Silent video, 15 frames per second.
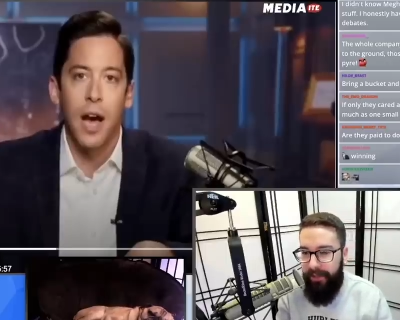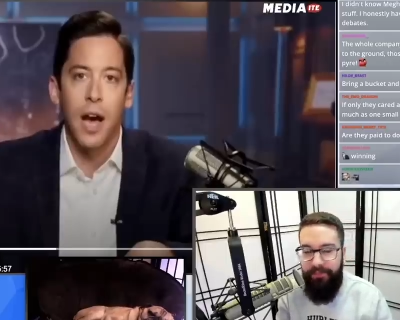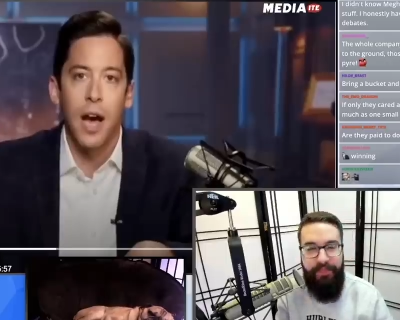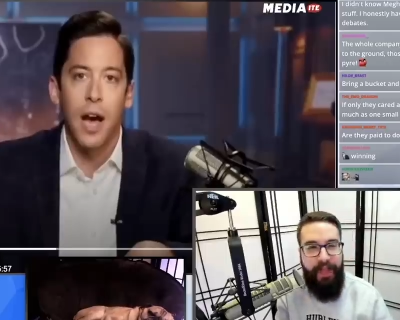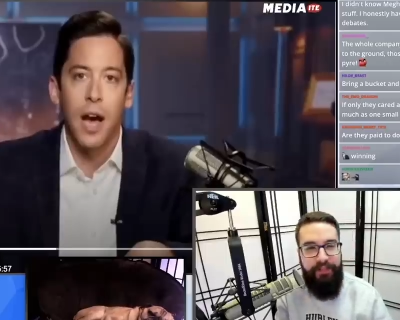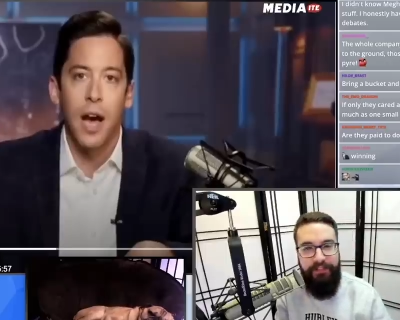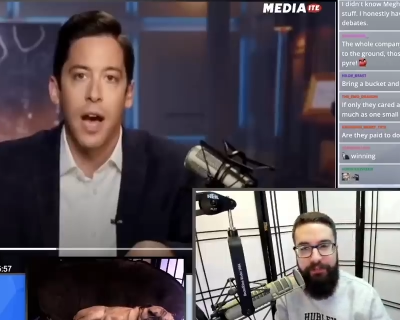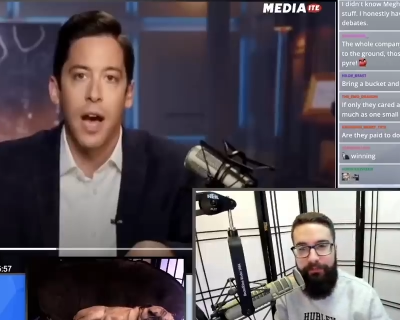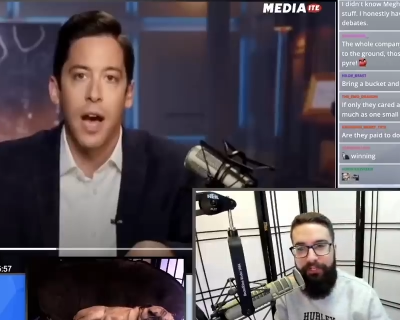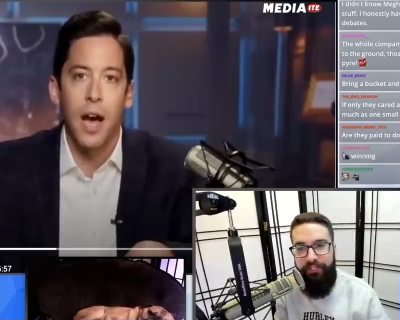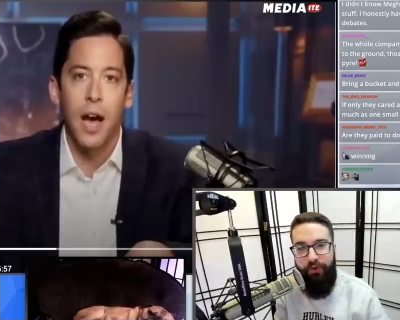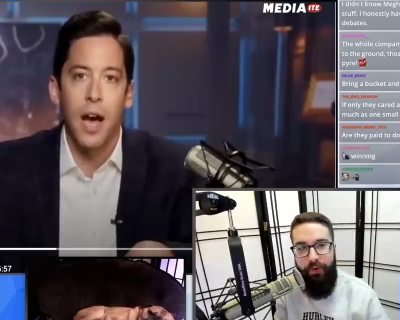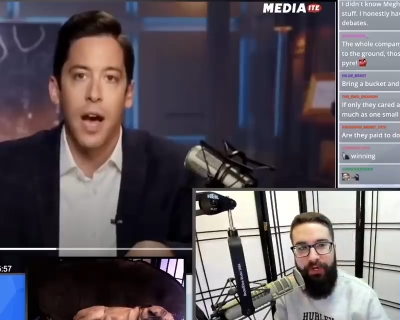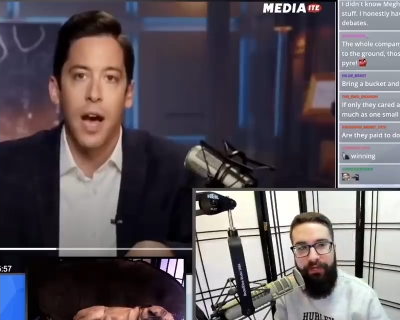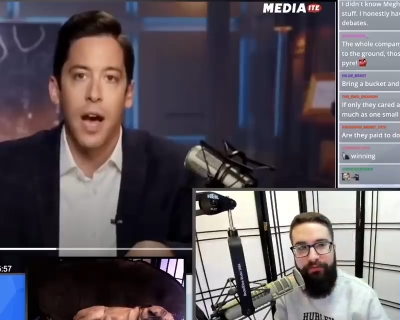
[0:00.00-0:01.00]
Speaker 1: That's the
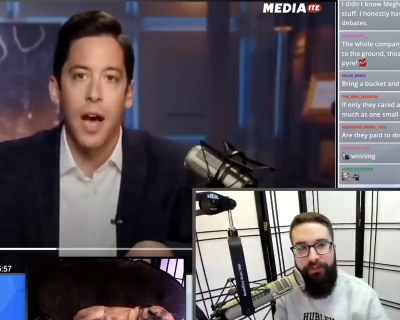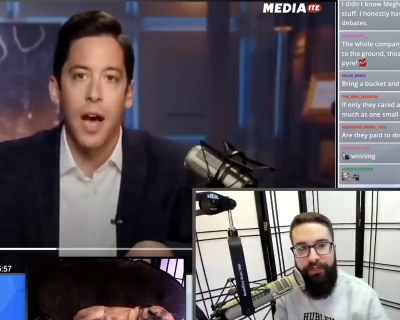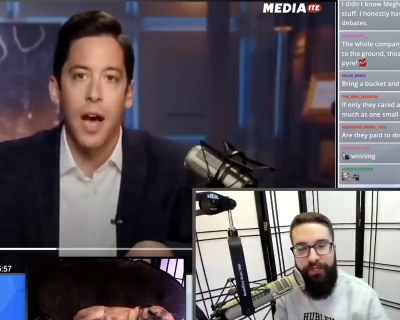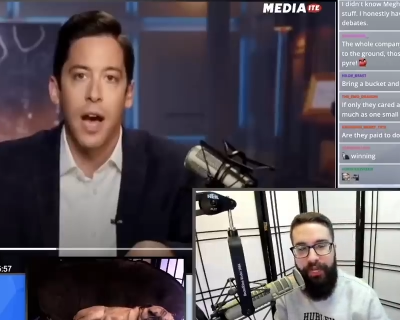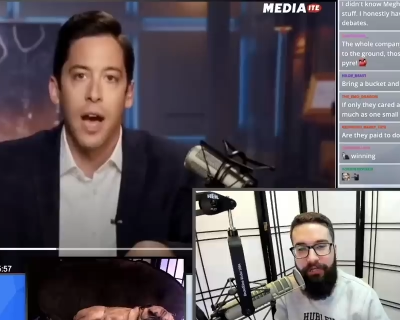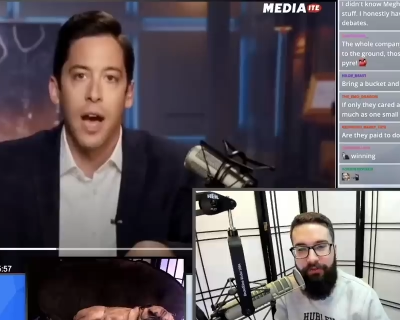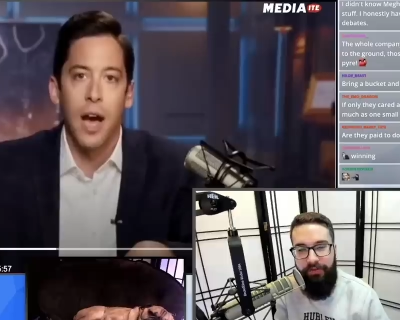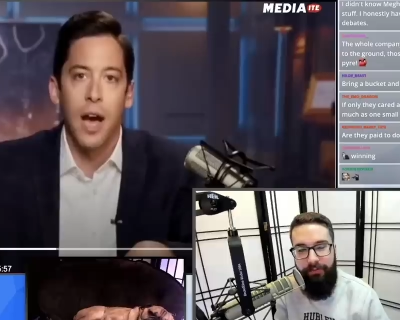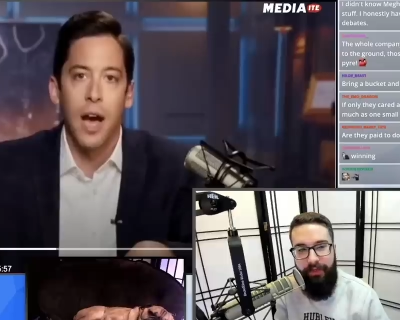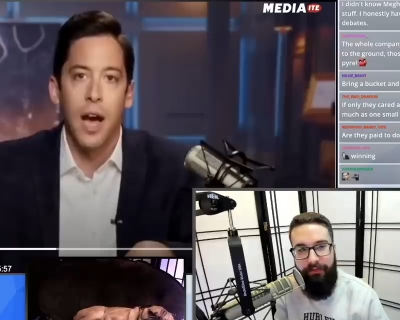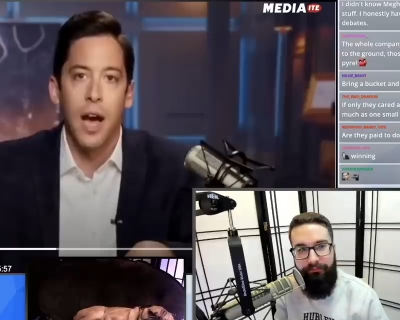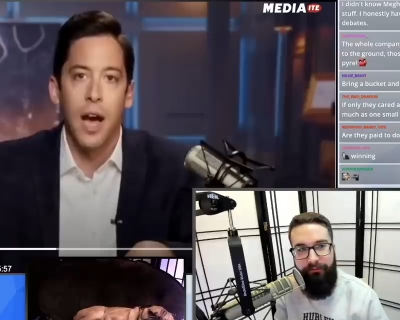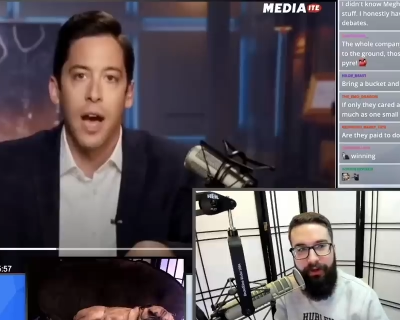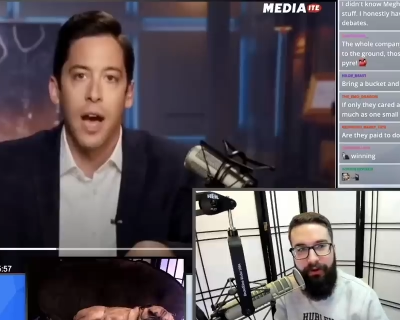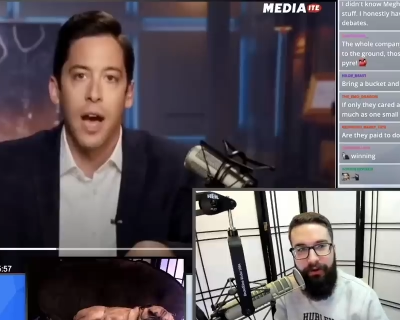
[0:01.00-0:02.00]
majority of the country,
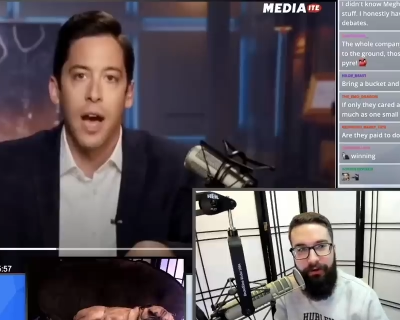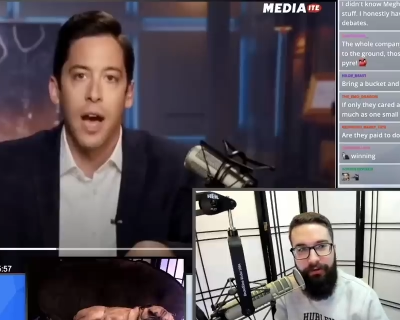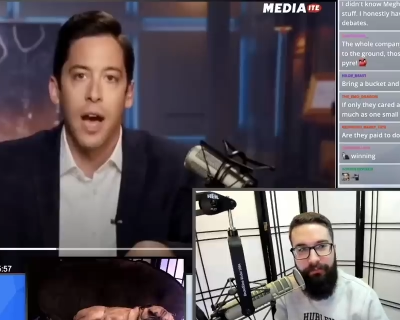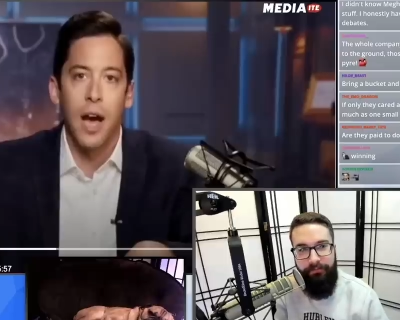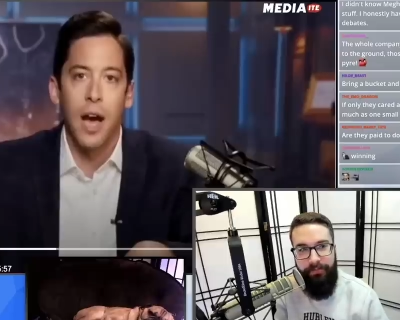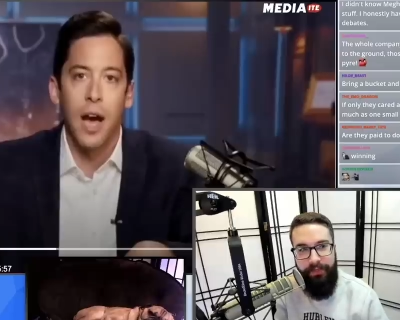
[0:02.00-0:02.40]
motherfucker.